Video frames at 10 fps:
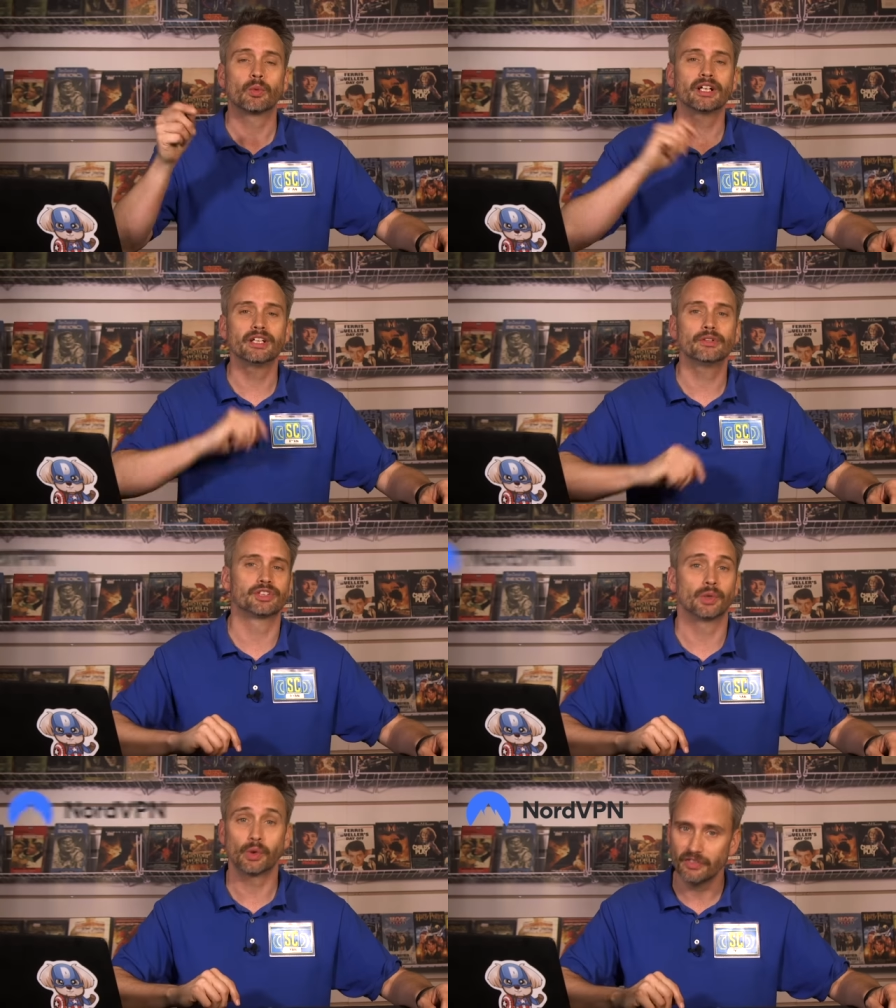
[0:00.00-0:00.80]
we're going to use
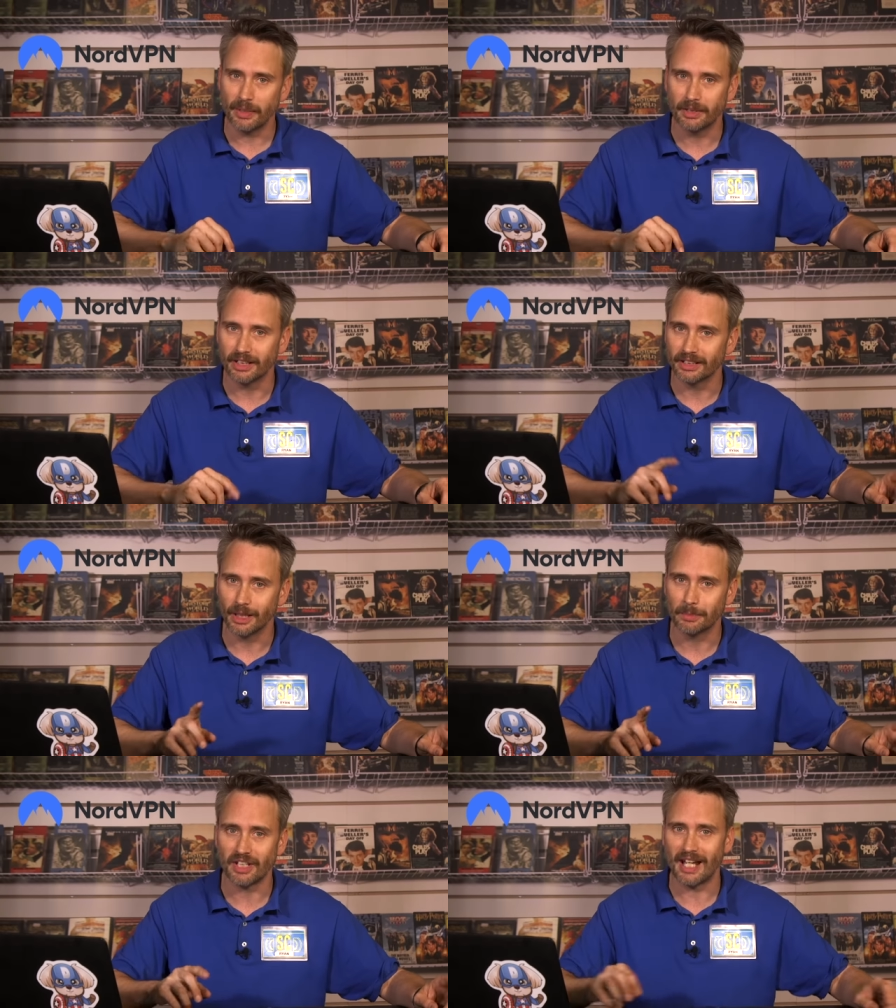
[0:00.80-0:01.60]
NordVPN to
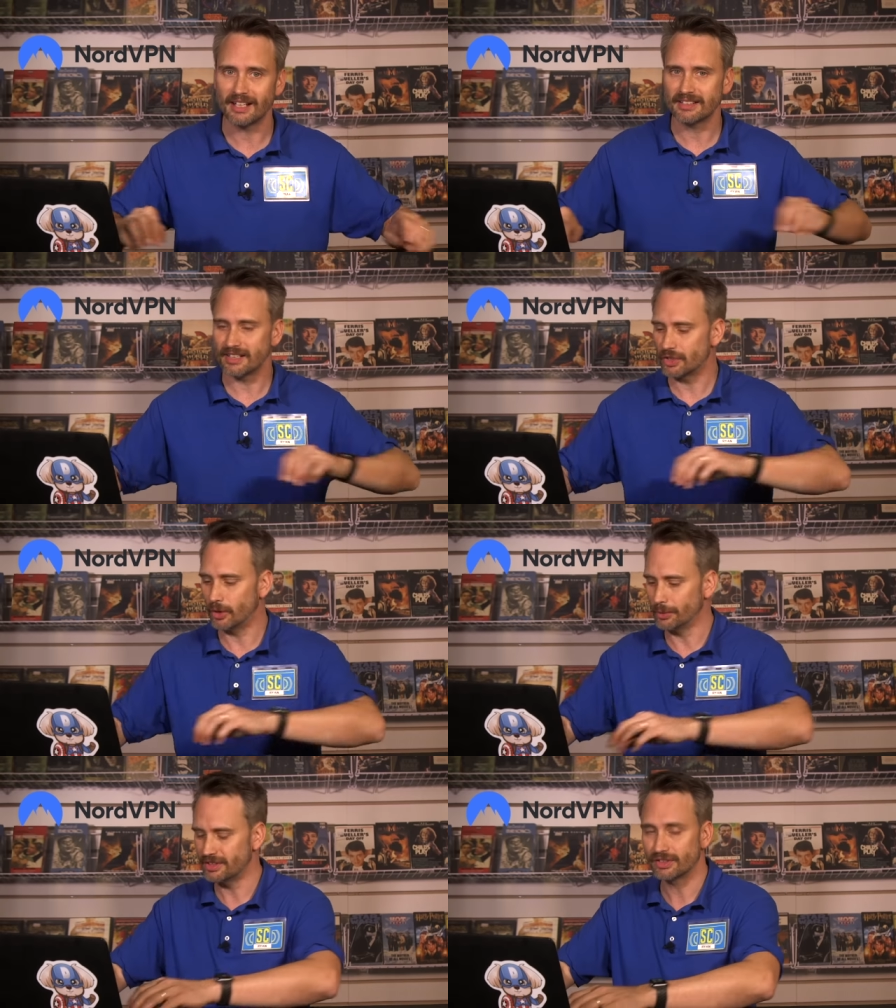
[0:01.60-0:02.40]
help us access
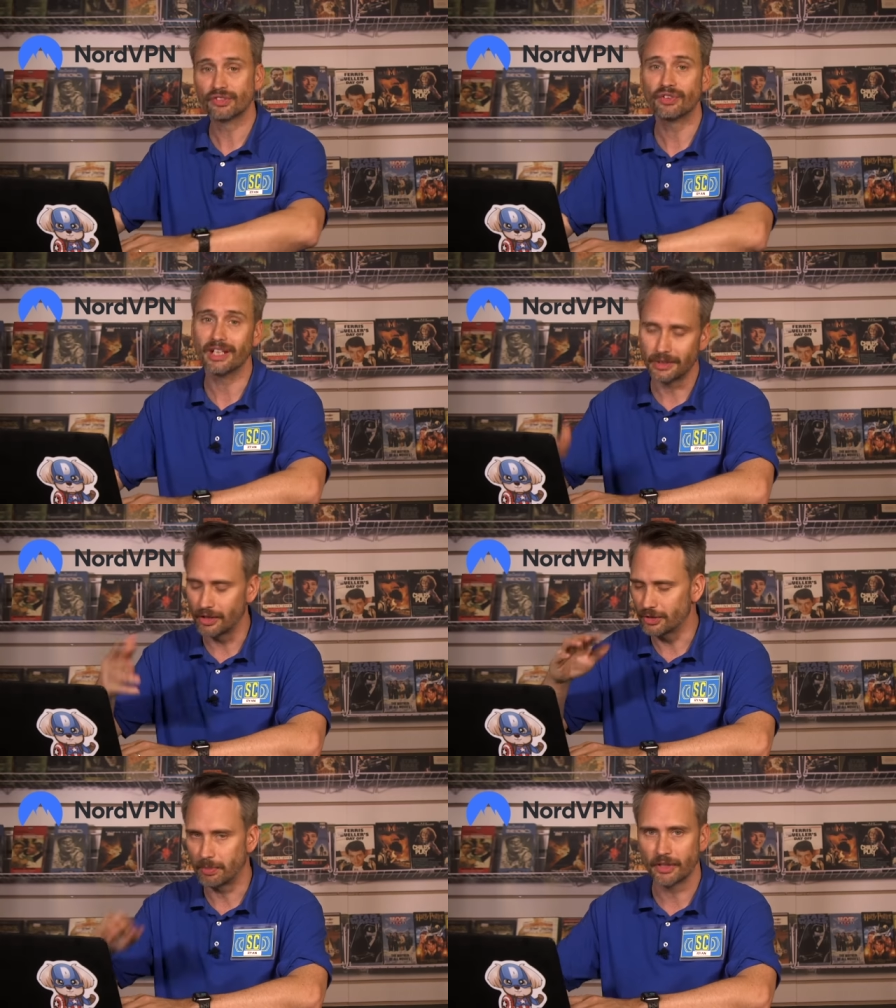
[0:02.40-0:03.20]
Colton's feed.
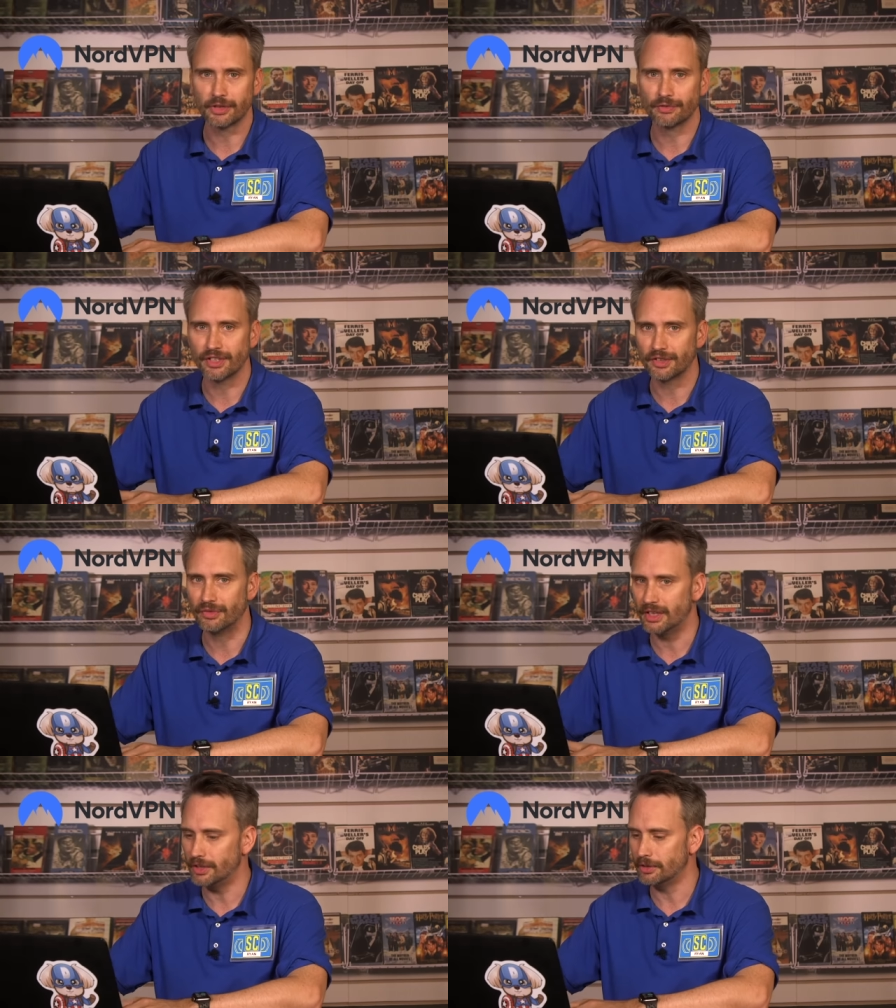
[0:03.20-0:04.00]
They're our sponsor for this
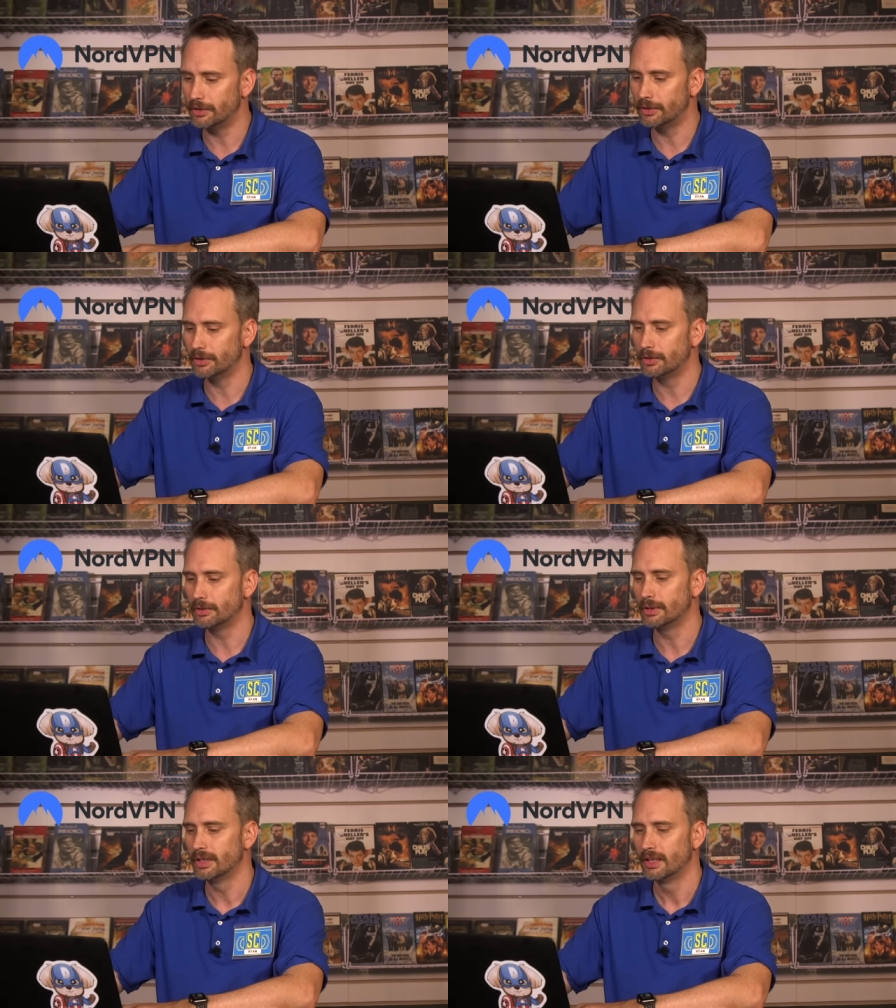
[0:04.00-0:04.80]
video.